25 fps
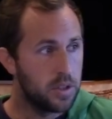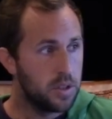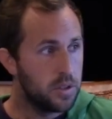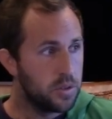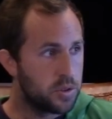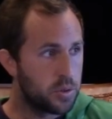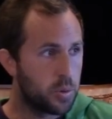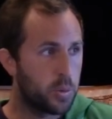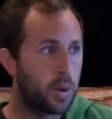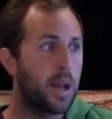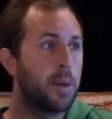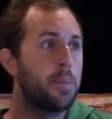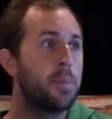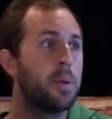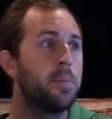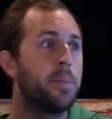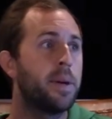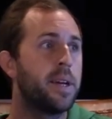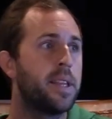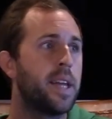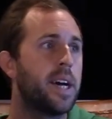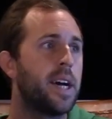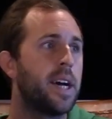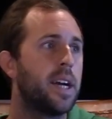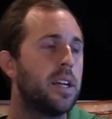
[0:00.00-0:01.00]
So what I mean
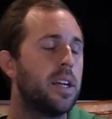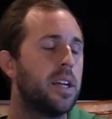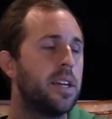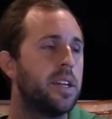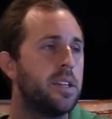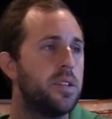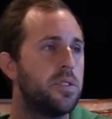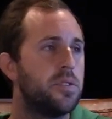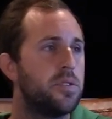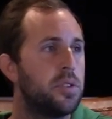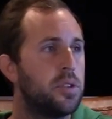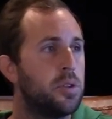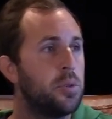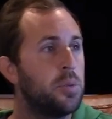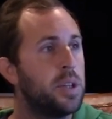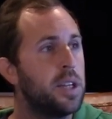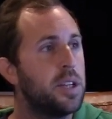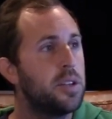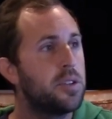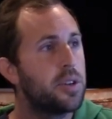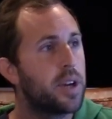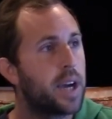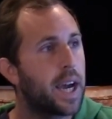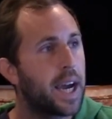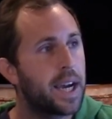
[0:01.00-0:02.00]
by that is you
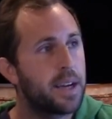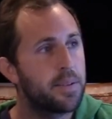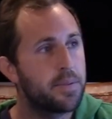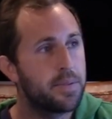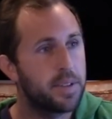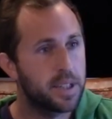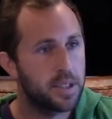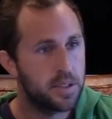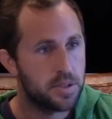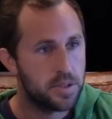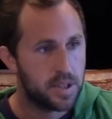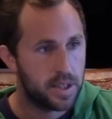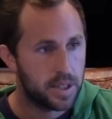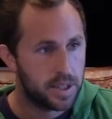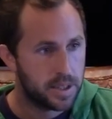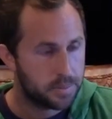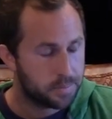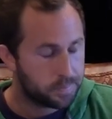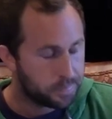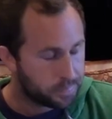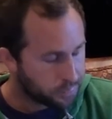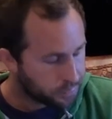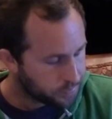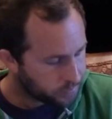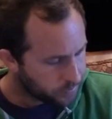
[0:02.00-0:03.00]
need to have things set
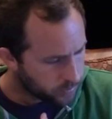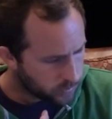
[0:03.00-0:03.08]
up